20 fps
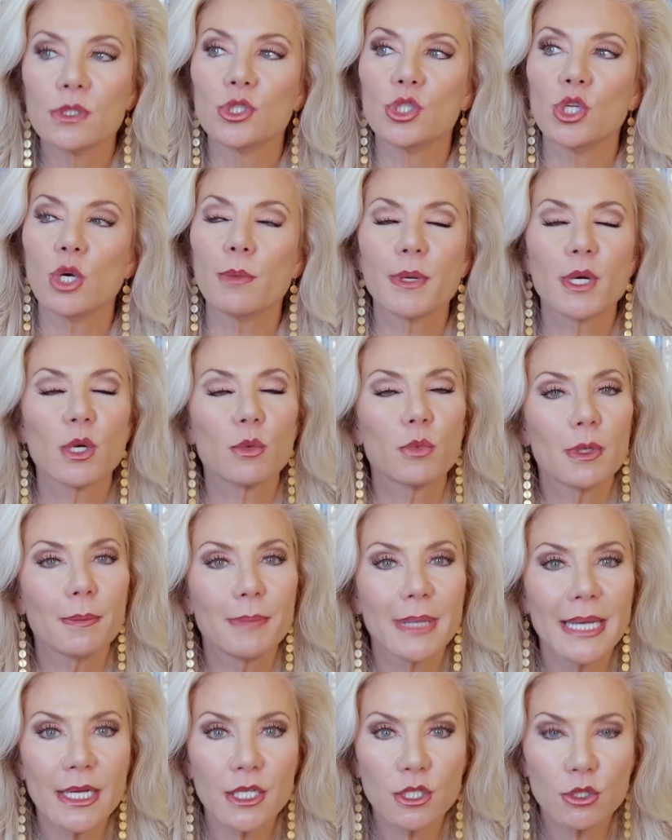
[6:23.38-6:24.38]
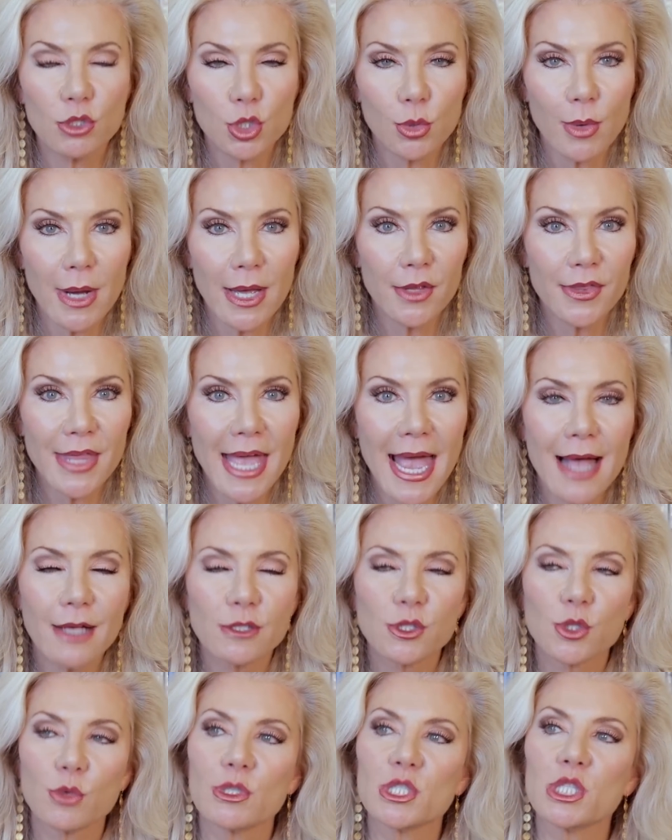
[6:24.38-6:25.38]
Jupiter will be in your 12th
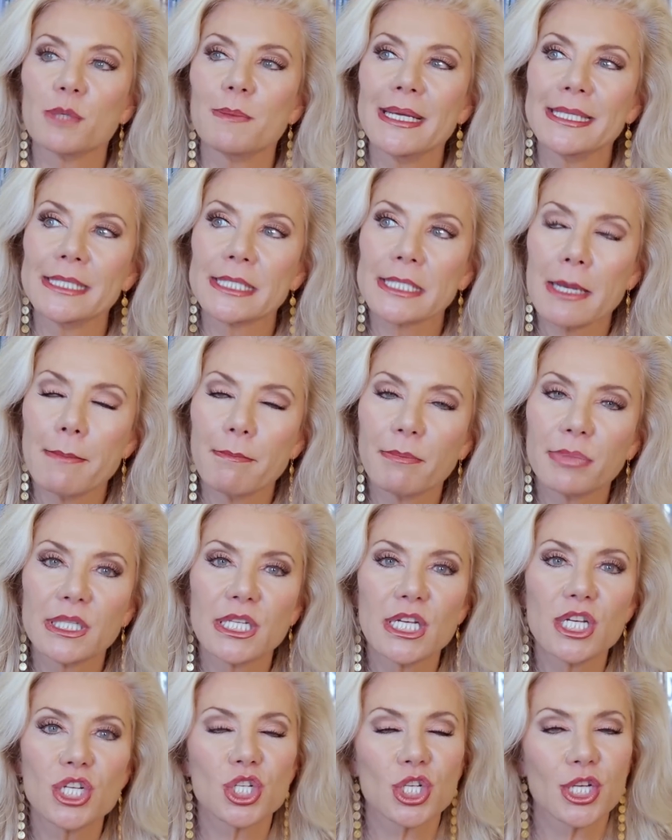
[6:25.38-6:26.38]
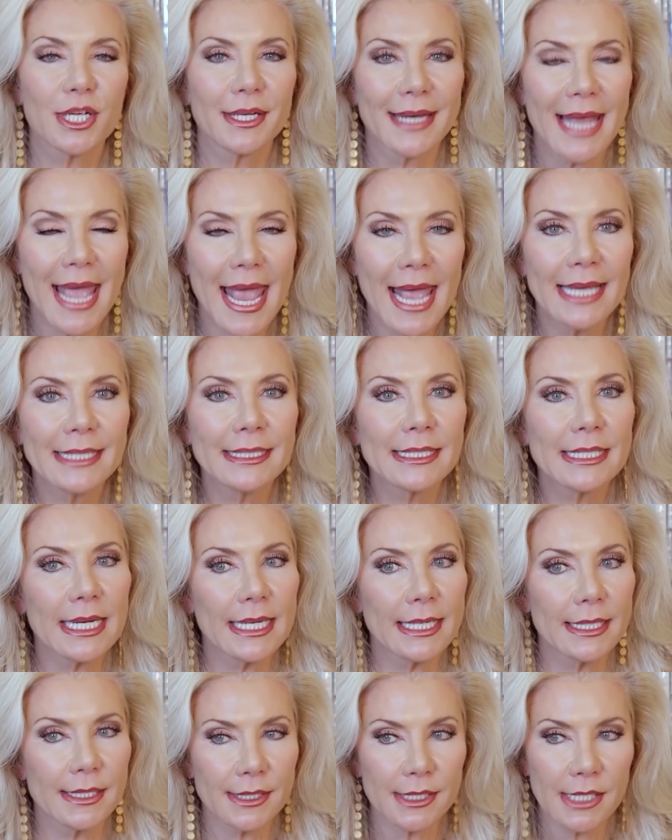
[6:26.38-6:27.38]
house, which means completion,
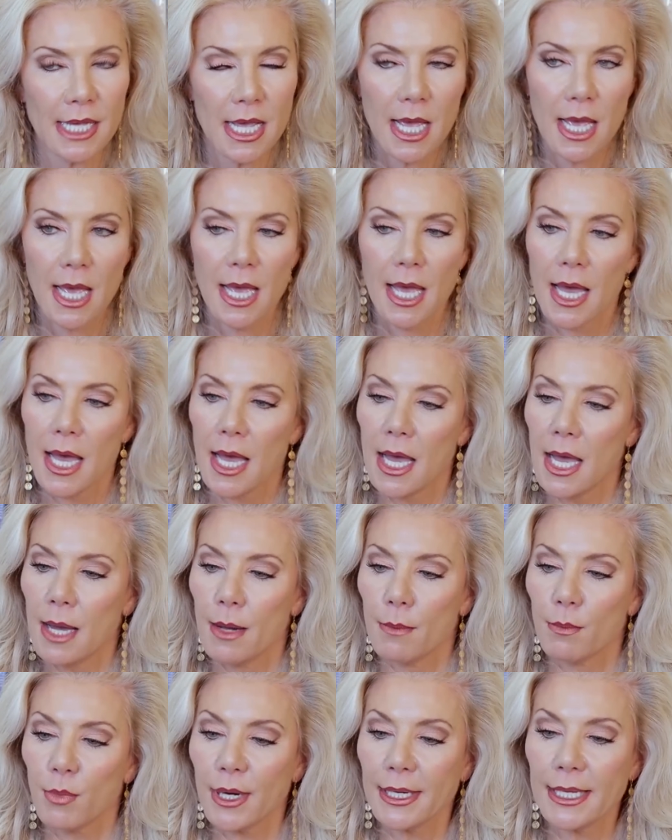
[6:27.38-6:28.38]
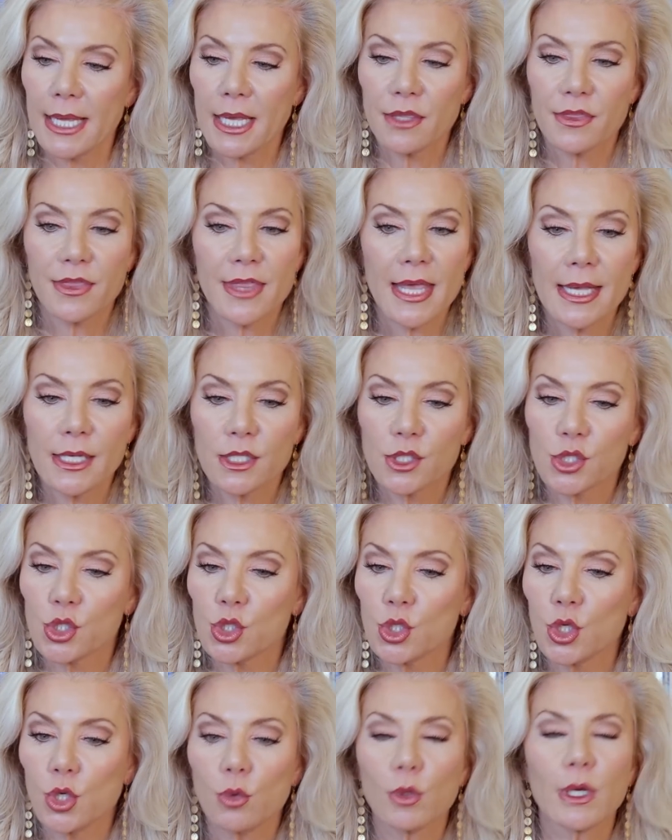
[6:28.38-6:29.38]
endings, bringing
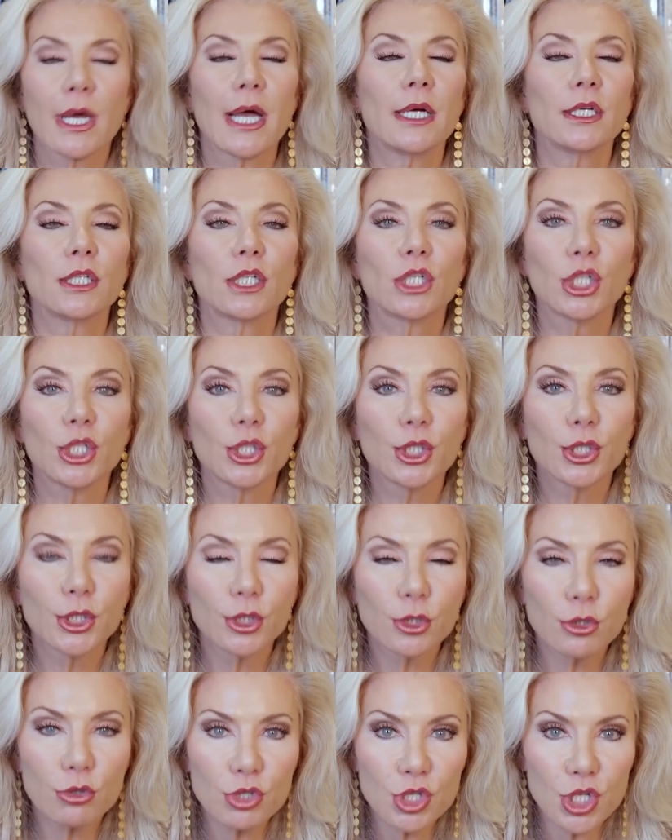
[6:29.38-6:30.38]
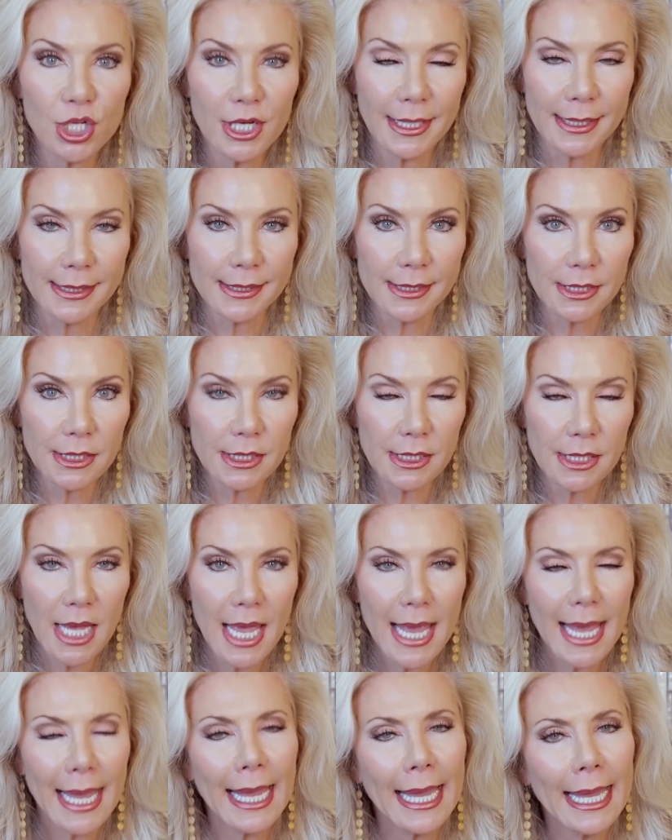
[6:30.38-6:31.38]
things to
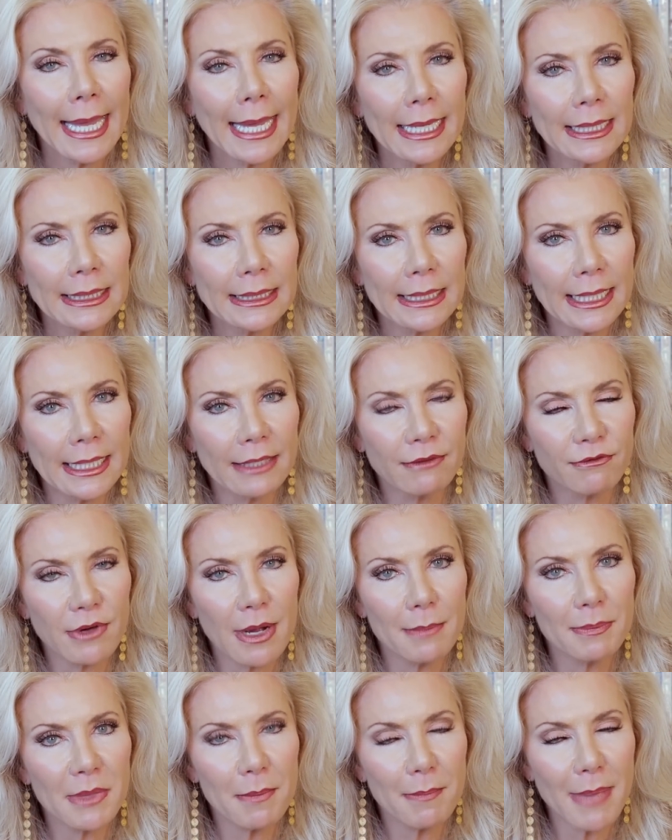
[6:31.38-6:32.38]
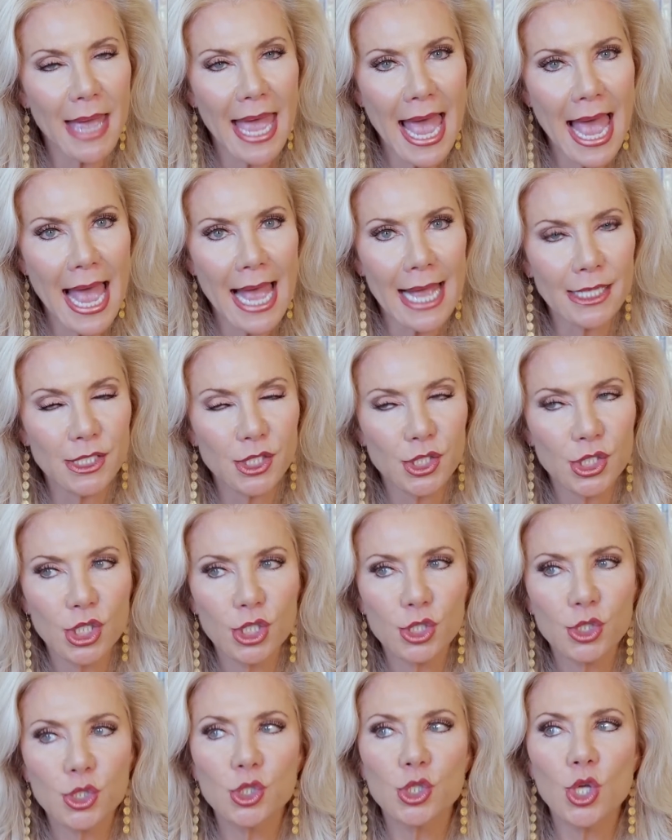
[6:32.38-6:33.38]
conclusions healing from the
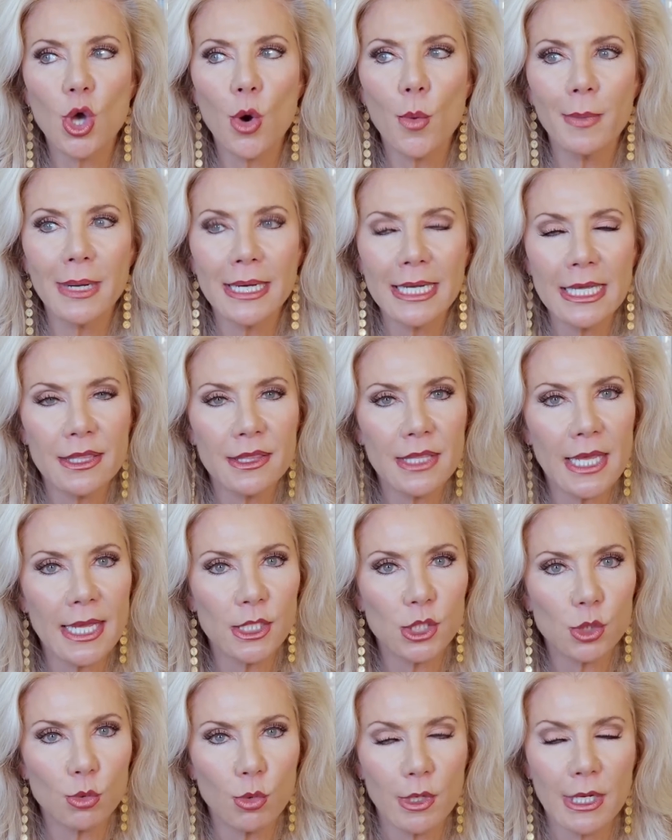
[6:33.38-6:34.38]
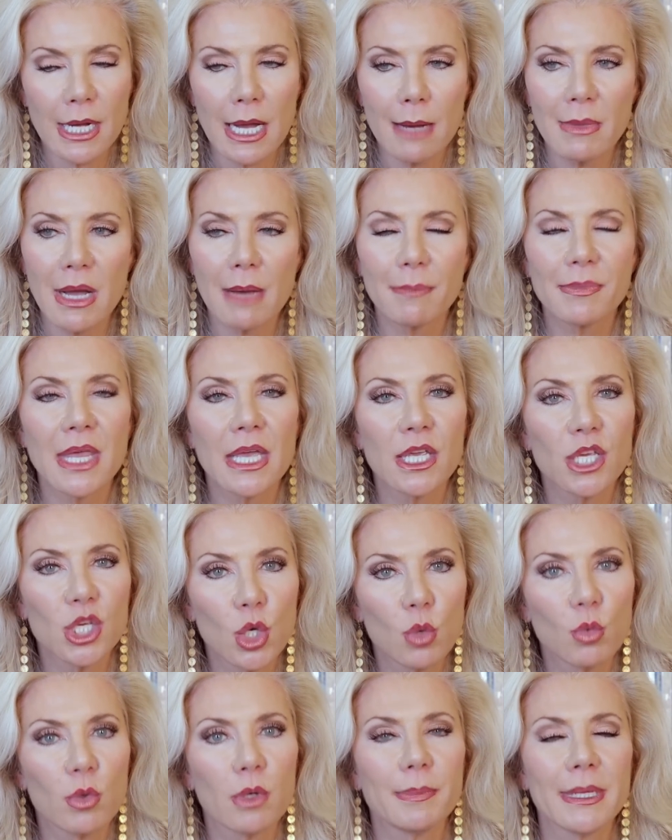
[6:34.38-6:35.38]
past. So many things will come up that
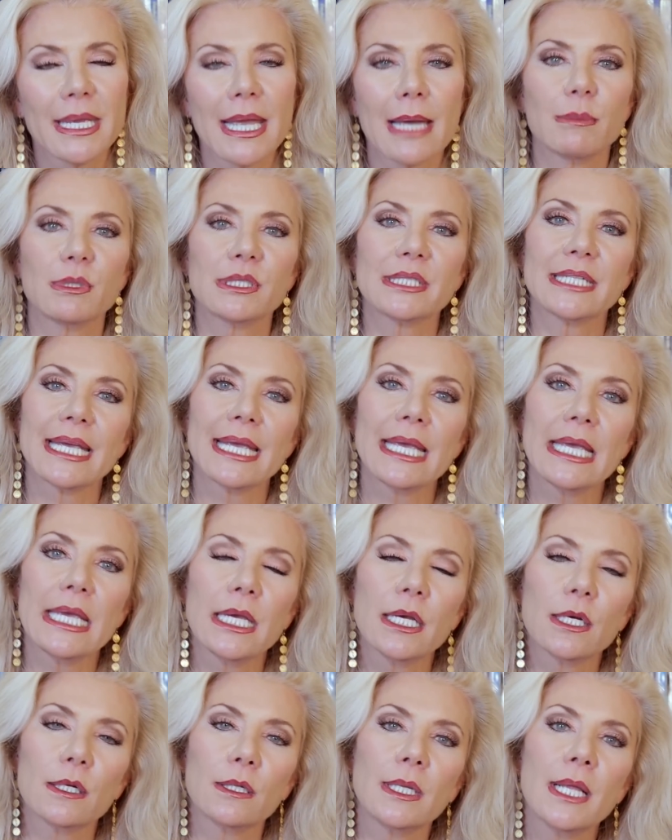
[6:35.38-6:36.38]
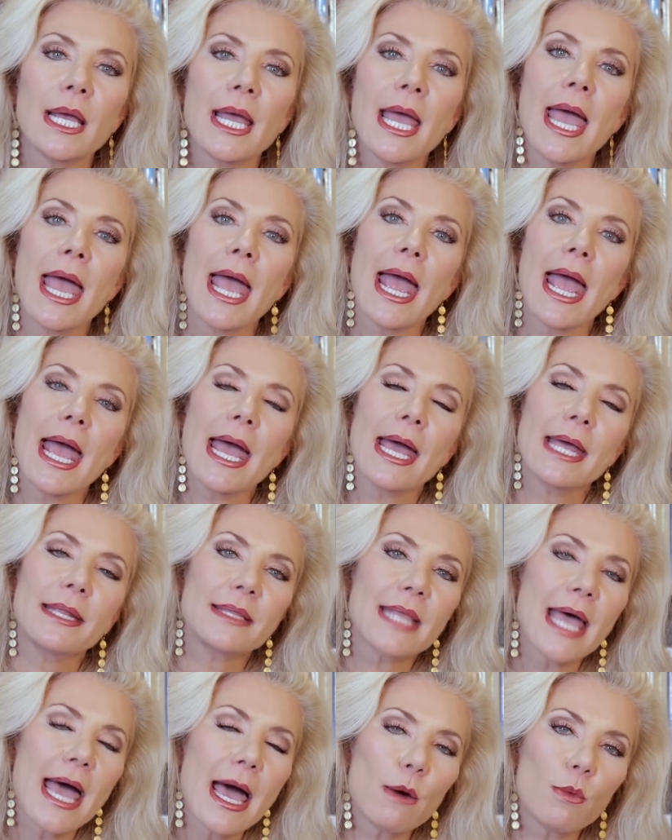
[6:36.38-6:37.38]
you will be able to heal
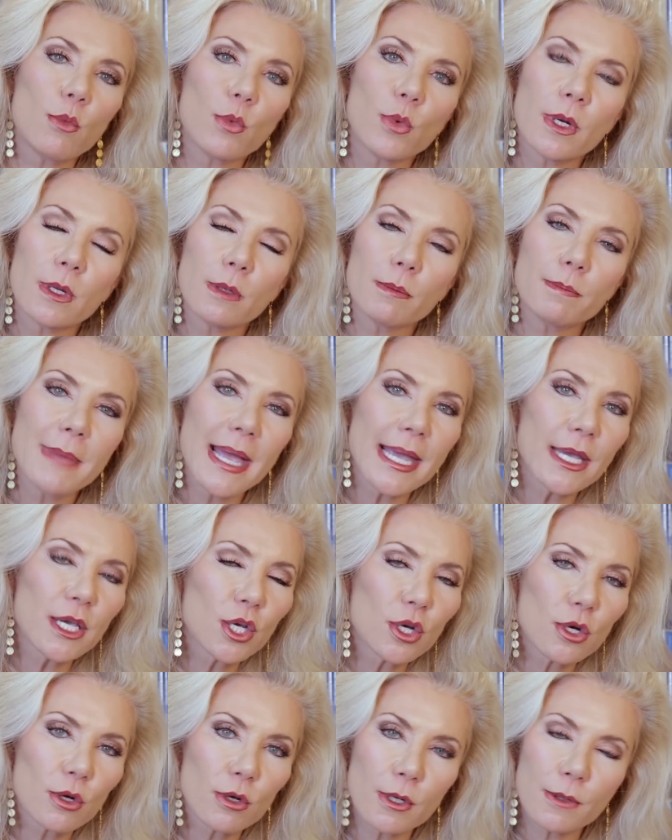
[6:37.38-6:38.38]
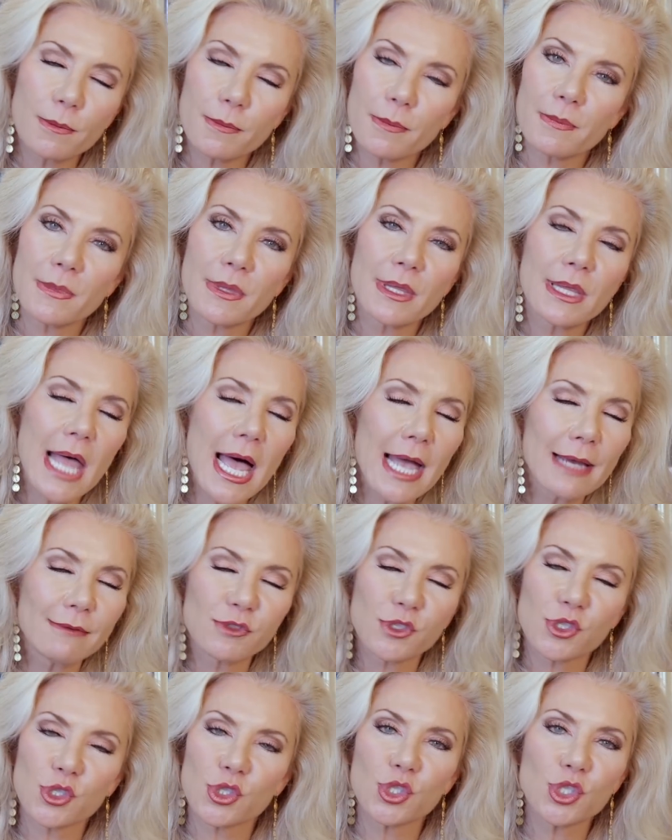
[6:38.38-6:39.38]
and that will make your
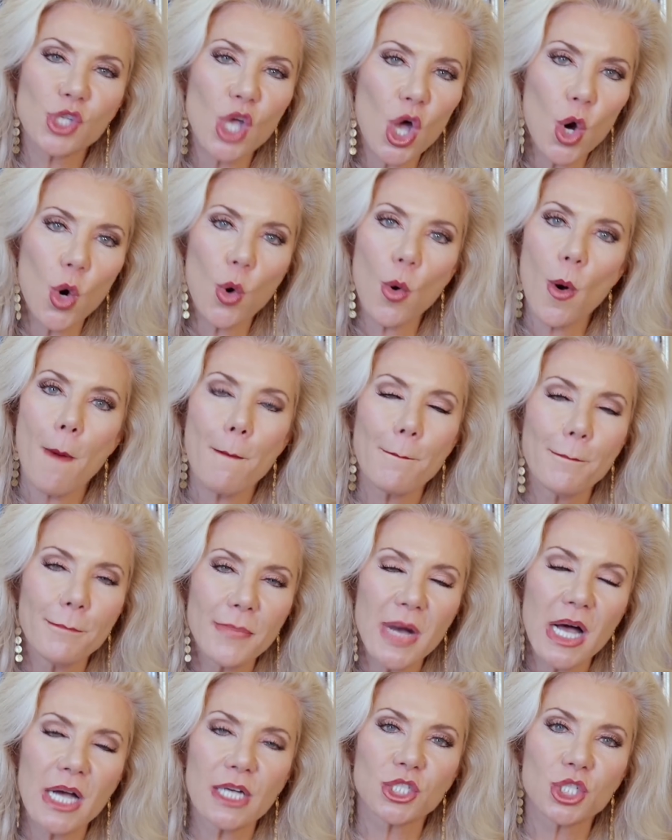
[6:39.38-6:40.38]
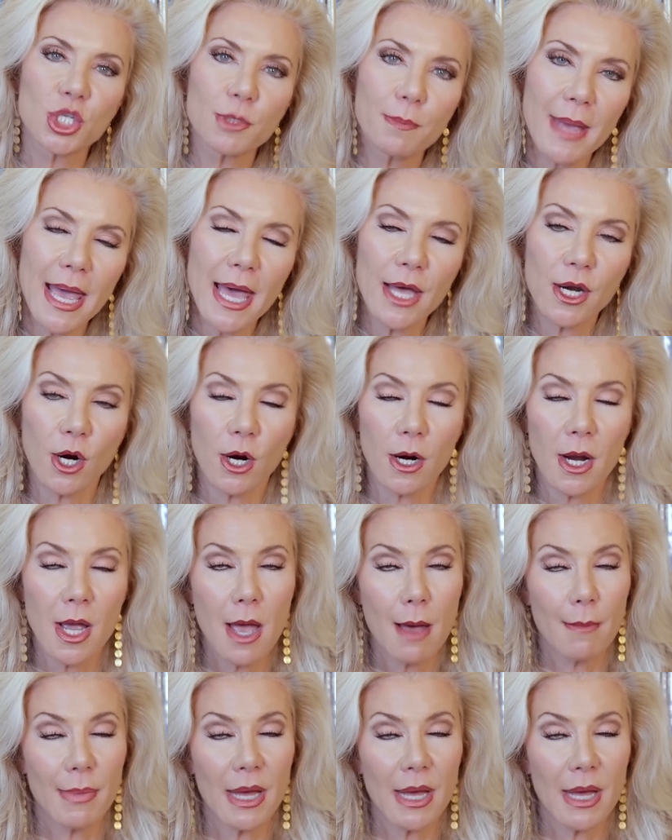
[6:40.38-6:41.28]
life so much better.